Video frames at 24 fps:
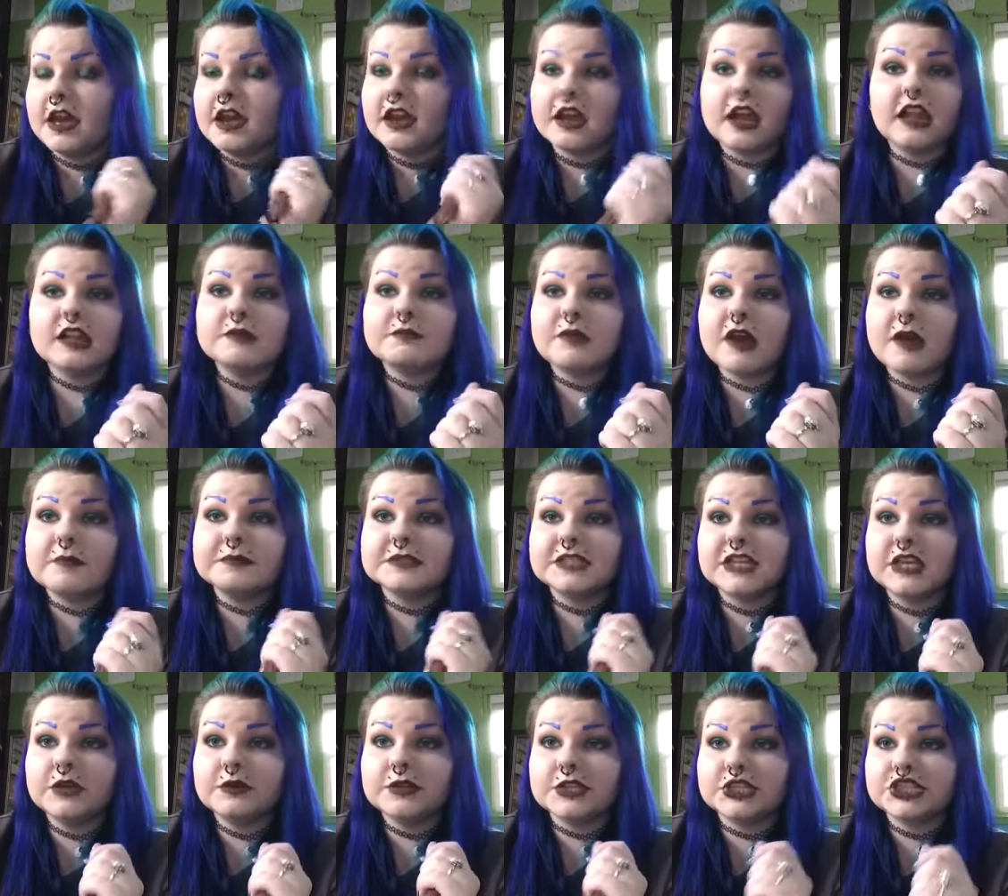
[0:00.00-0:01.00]
ColourPop's
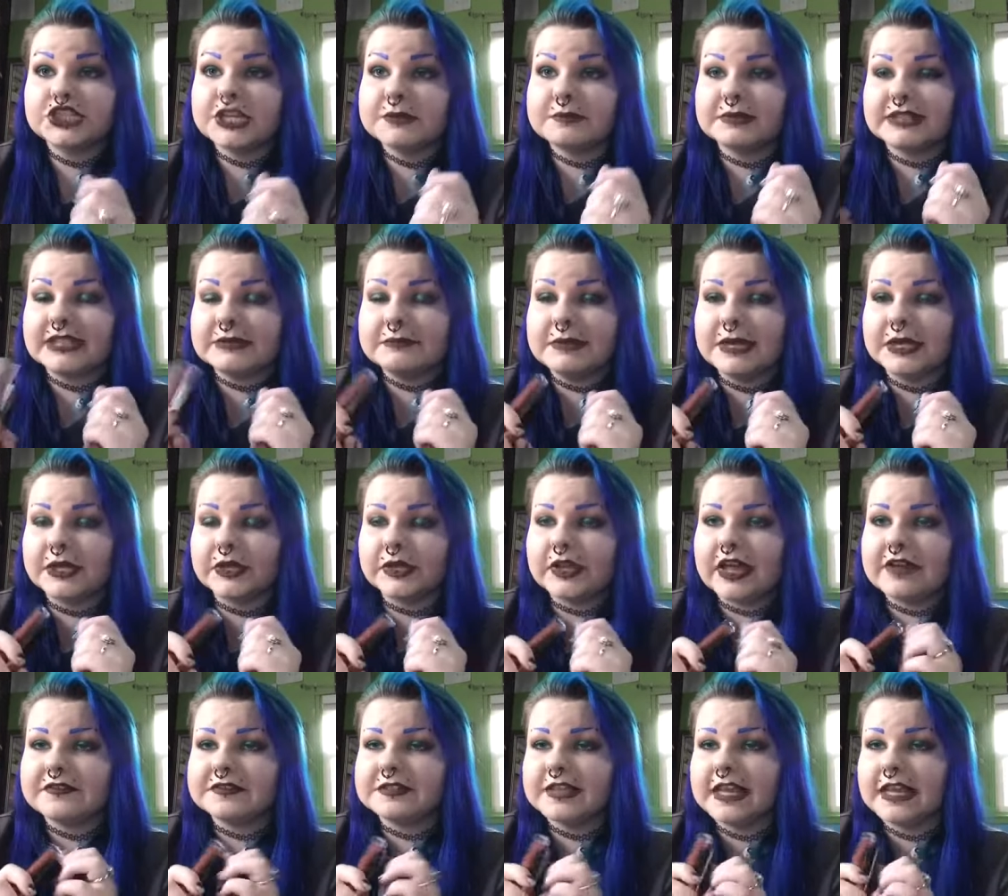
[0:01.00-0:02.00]
cute as shit, but they make your
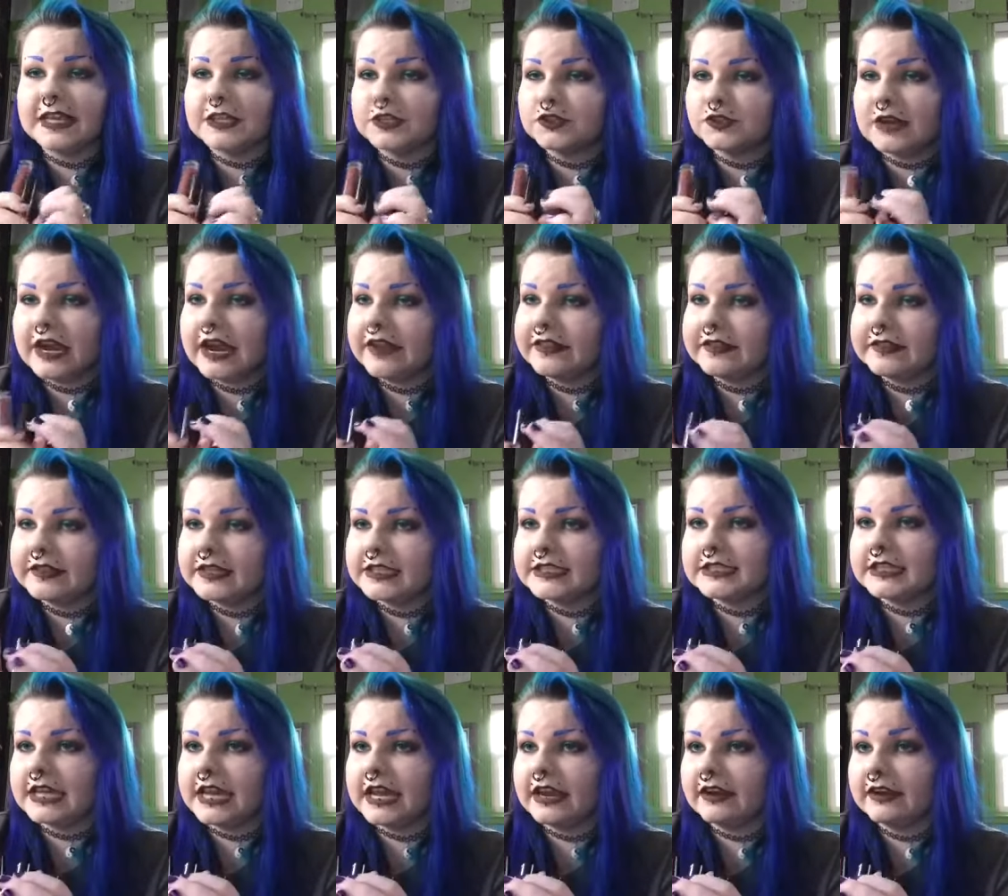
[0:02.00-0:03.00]
lips like drier than the
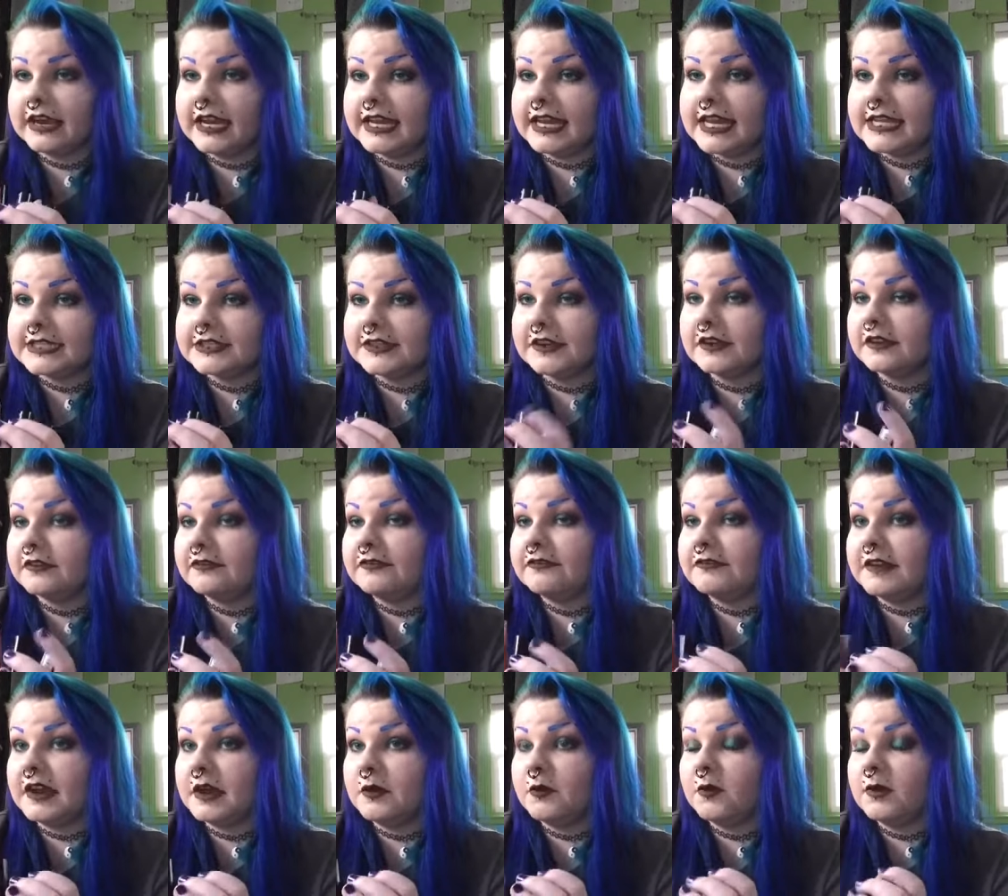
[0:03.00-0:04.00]
Sahara Desert.
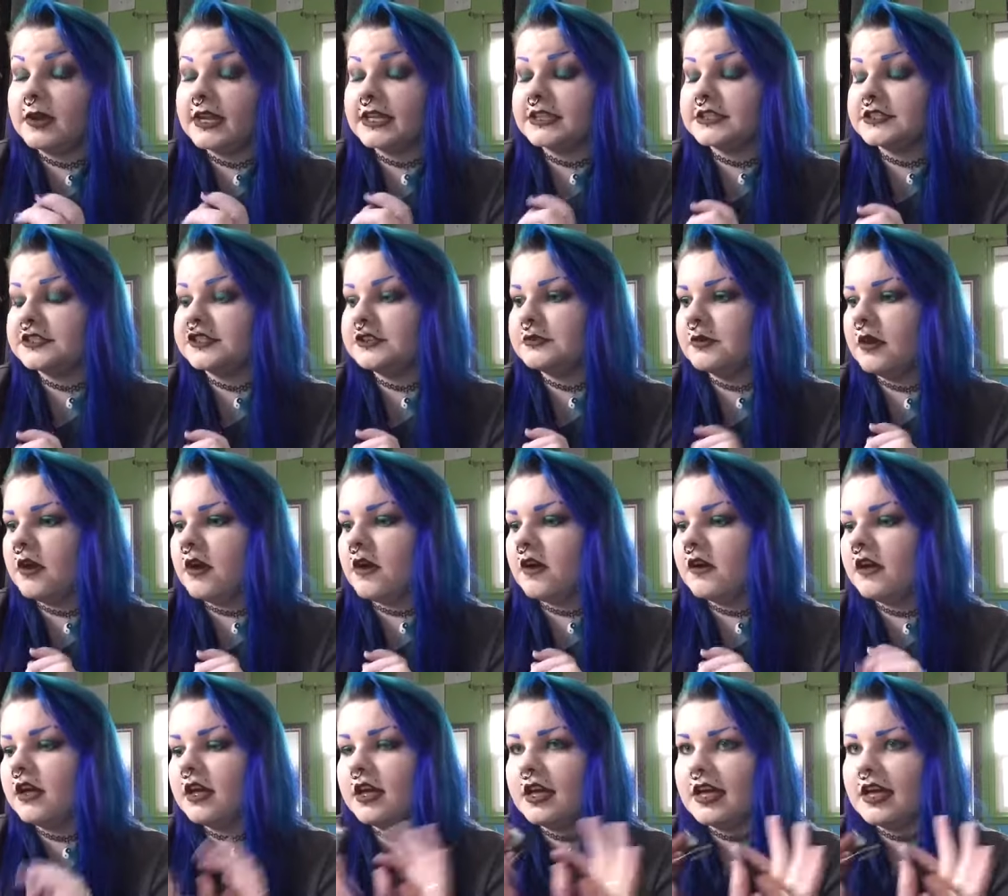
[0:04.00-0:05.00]
Fair warning to you all.